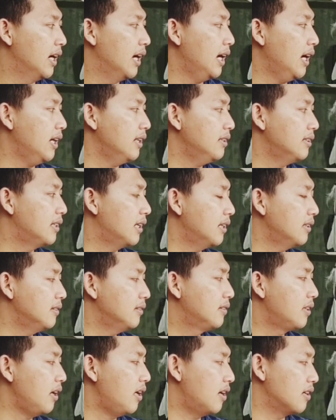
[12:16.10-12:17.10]
And then
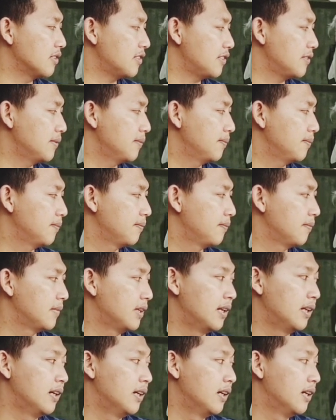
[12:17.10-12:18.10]
the last.
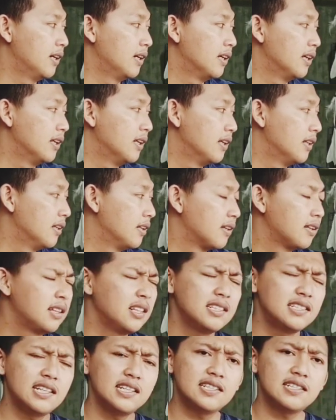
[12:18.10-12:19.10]

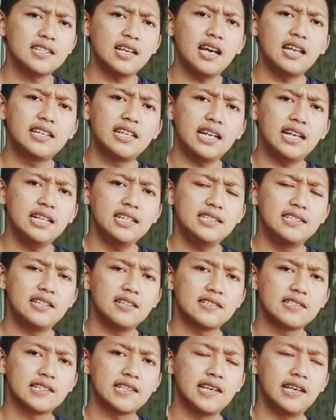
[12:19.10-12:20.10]
This is a
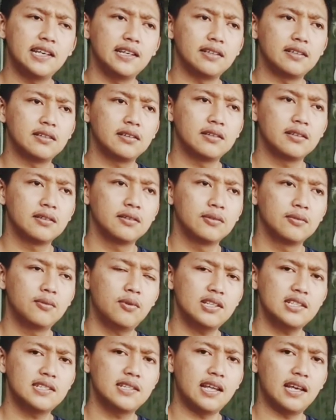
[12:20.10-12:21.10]
delicious cake.
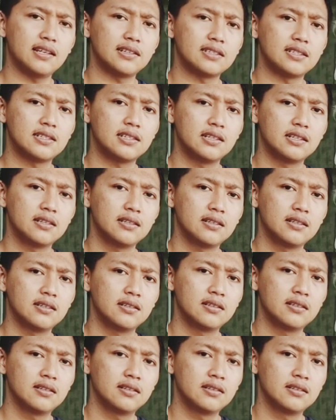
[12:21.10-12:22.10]
What is that?
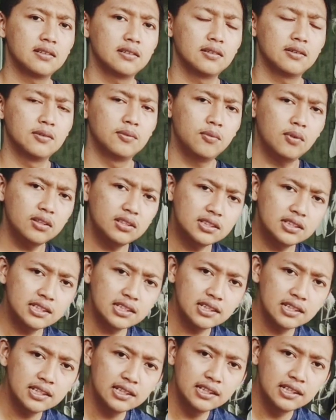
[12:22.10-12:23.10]
What?
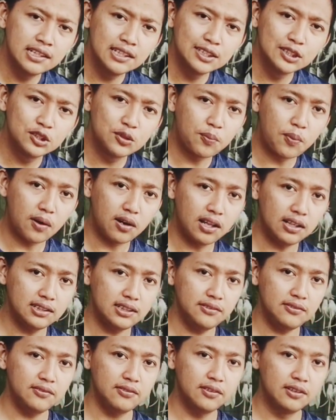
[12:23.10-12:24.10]

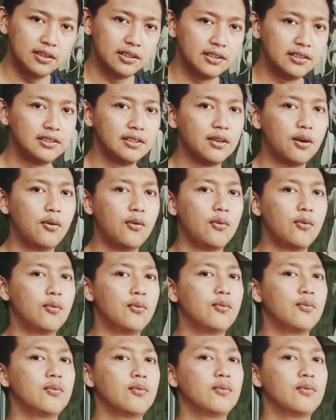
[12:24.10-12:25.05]
Superlative? No.